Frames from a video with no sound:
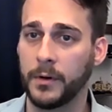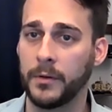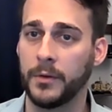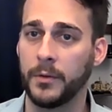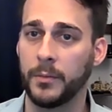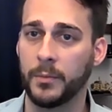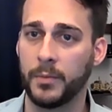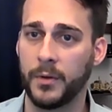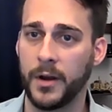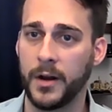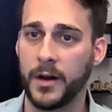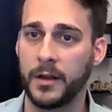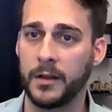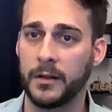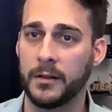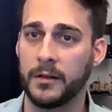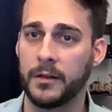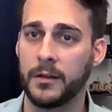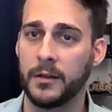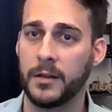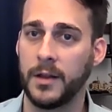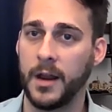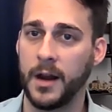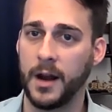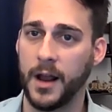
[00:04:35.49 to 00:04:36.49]
on the planet
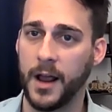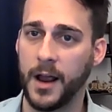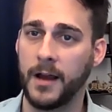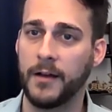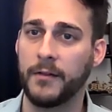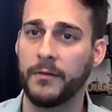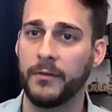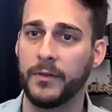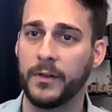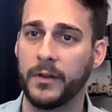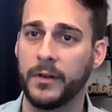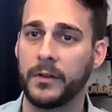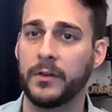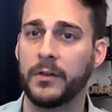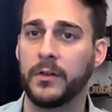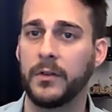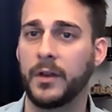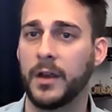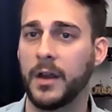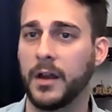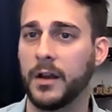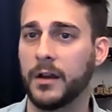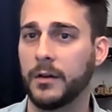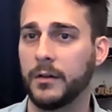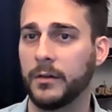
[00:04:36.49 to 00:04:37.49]
that have
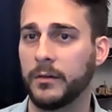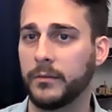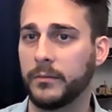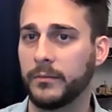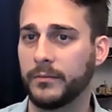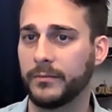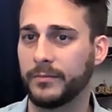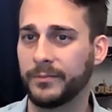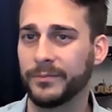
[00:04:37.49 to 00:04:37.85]
this, and